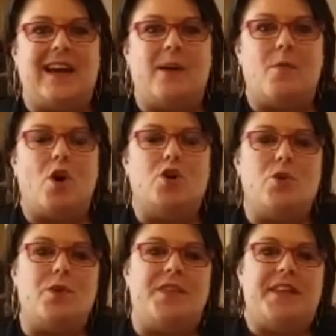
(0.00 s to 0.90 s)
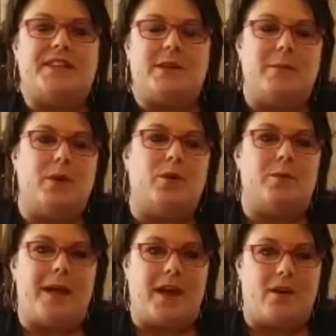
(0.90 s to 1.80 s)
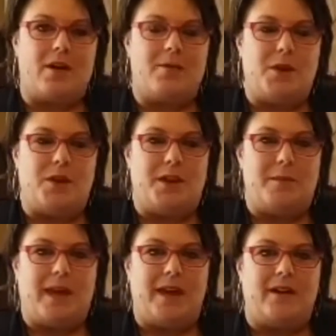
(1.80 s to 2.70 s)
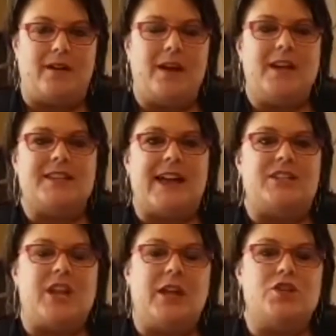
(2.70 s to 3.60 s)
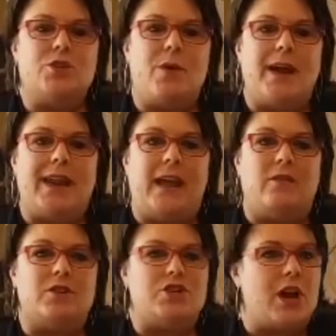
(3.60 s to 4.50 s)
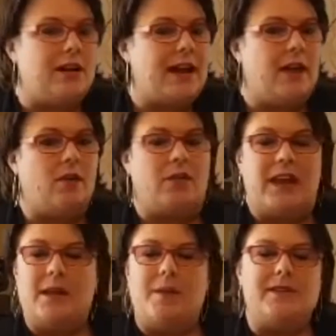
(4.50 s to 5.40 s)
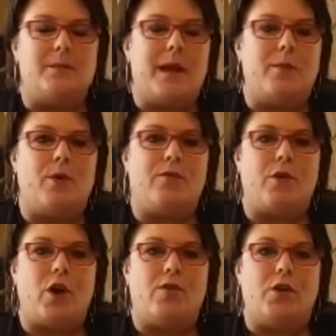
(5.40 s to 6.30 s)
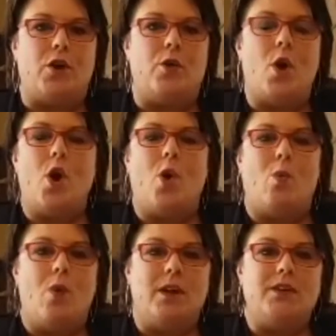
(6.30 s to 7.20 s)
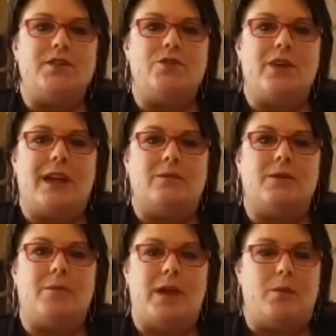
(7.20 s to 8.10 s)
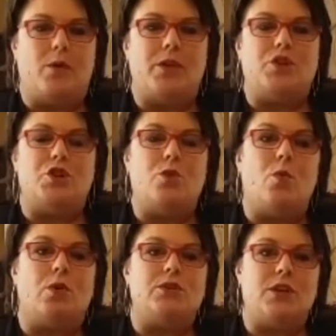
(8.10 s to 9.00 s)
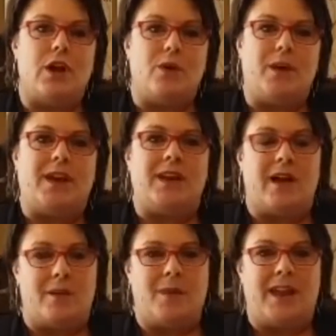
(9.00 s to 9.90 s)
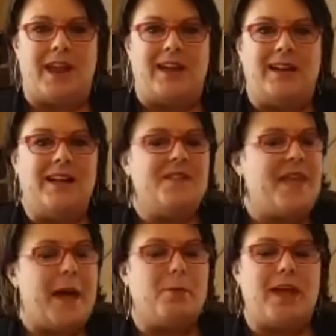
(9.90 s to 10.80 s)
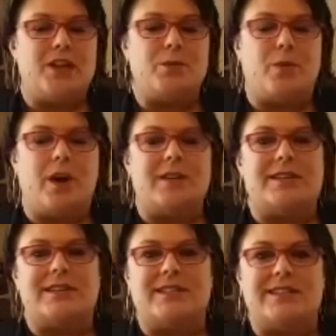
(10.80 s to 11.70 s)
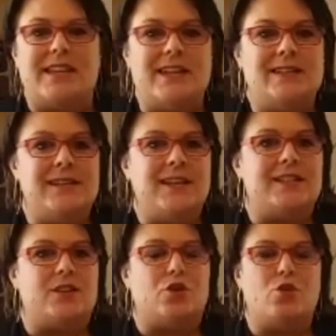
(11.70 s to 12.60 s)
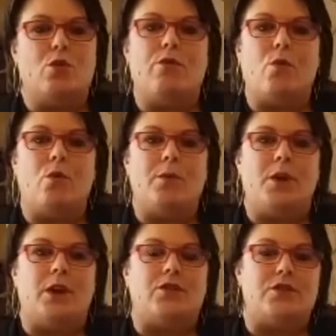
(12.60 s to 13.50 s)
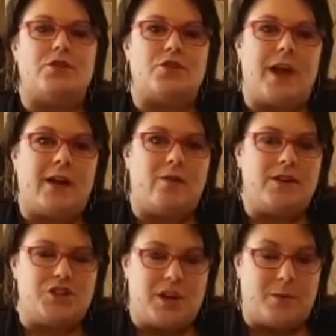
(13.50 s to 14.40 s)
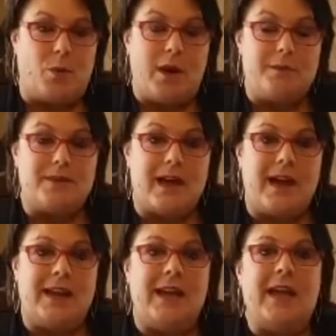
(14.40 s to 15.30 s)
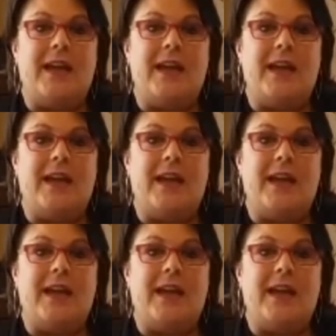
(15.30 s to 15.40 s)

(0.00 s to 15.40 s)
are doing things to build and make our community better. So I challenge you right now to jot down on any piece of paper in front of you one to two names of people that you want to go in and nominate. The application process is easy. It's a Google form. You go to the Triangle East Chamber website